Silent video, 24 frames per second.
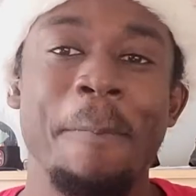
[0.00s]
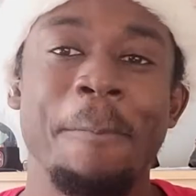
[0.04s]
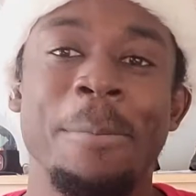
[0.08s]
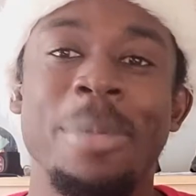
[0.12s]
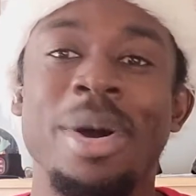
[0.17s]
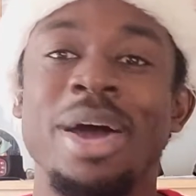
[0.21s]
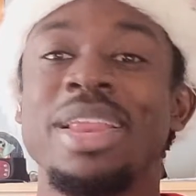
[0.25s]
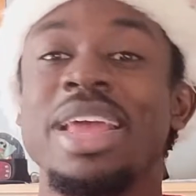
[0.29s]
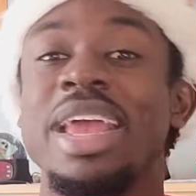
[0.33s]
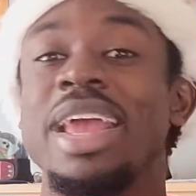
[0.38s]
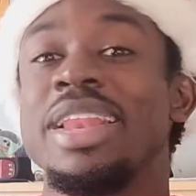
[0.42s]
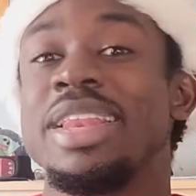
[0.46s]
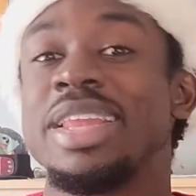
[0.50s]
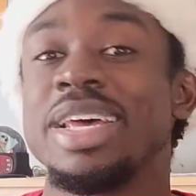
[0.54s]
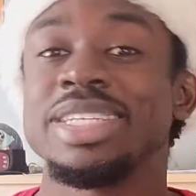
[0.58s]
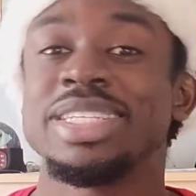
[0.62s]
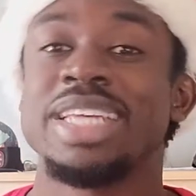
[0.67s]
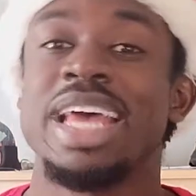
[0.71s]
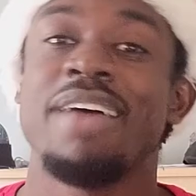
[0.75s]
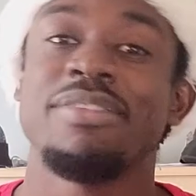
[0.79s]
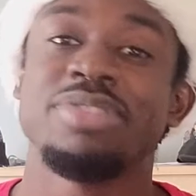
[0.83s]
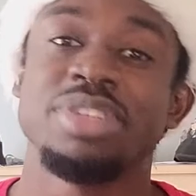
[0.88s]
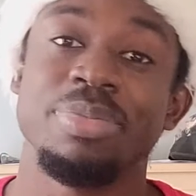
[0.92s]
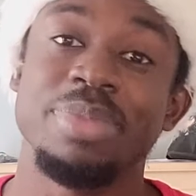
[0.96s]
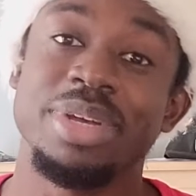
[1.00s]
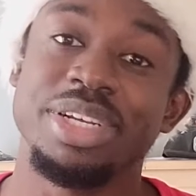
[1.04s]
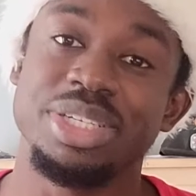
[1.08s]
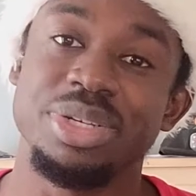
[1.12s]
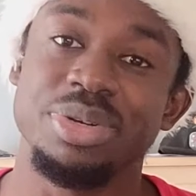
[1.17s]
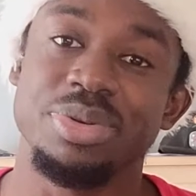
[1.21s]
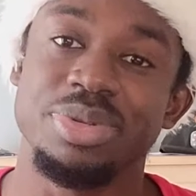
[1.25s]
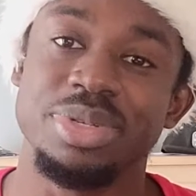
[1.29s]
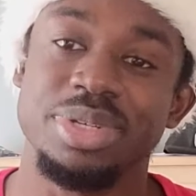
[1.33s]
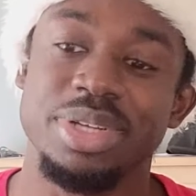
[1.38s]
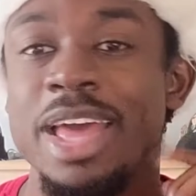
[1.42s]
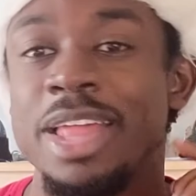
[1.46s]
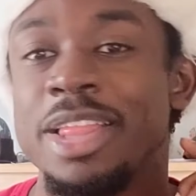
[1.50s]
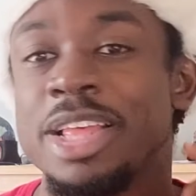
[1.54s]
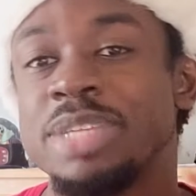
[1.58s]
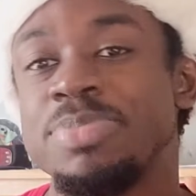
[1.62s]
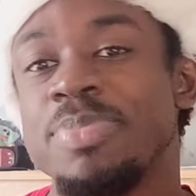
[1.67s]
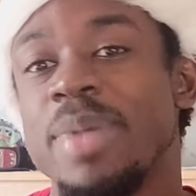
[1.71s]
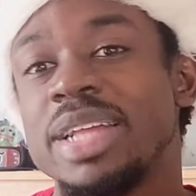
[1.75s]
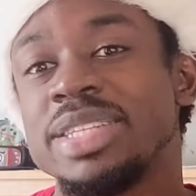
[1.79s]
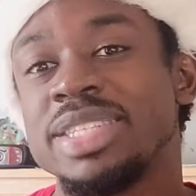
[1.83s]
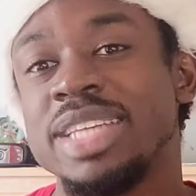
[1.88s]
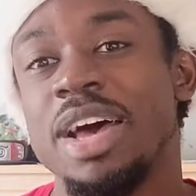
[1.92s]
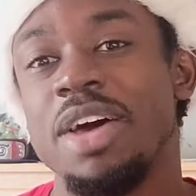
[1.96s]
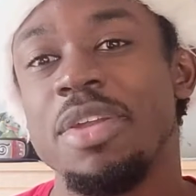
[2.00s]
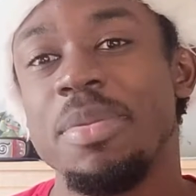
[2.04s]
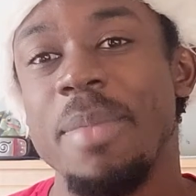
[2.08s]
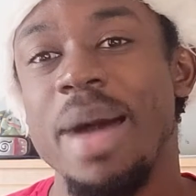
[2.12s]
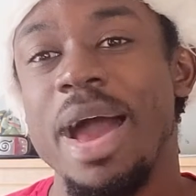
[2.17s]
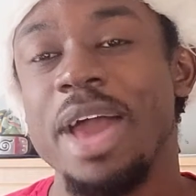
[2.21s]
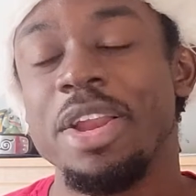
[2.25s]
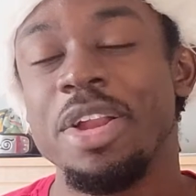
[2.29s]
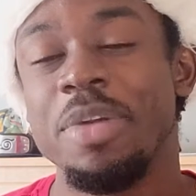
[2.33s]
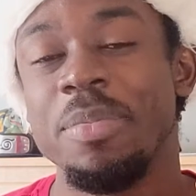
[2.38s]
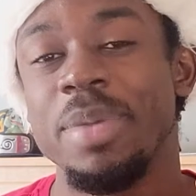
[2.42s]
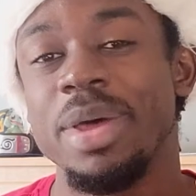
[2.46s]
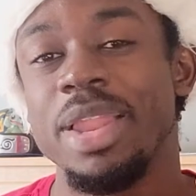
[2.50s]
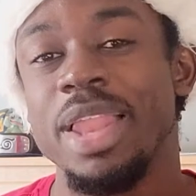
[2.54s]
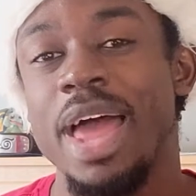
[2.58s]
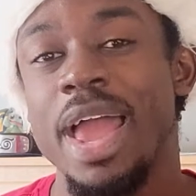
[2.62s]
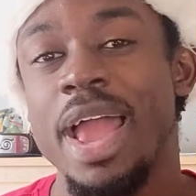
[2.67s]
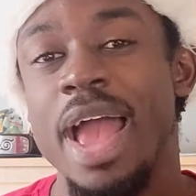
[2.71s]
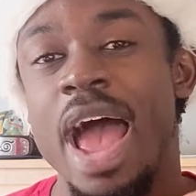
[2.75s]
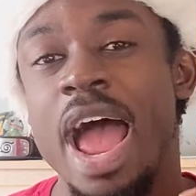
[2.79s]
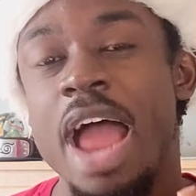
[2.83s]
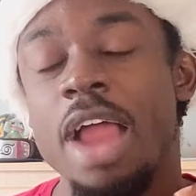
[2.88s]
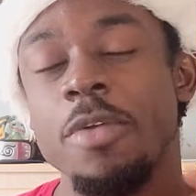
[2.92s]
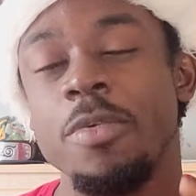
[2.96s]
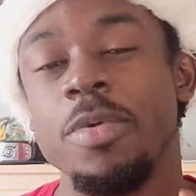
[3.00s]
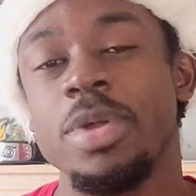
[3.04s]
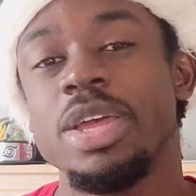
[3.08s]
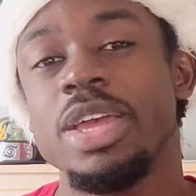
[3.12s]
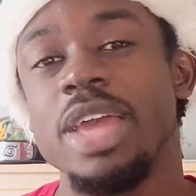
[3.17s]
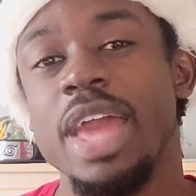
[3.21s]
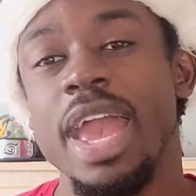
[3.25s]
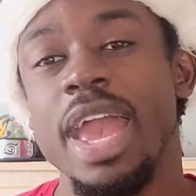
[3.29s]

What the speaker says: But it does have some issues. This might sound minor, but I really